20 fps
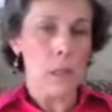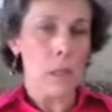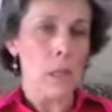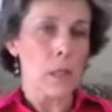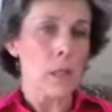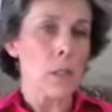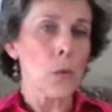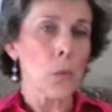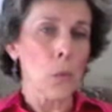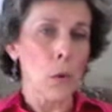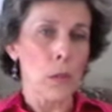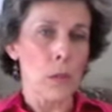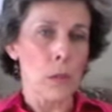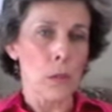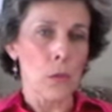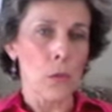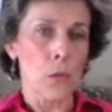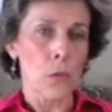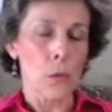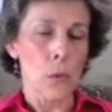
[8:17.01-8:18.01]
that it
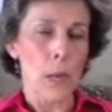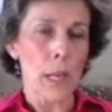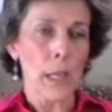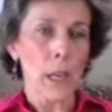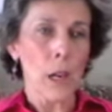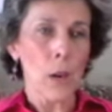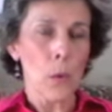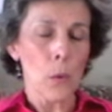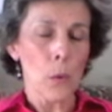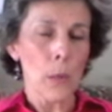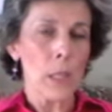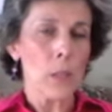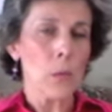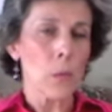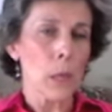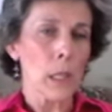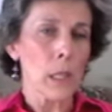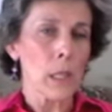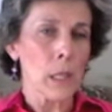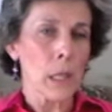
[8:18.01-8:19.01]
wasn't true, and I always
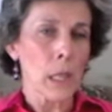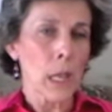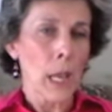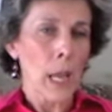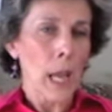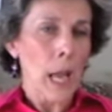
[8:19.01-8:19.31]
wondered,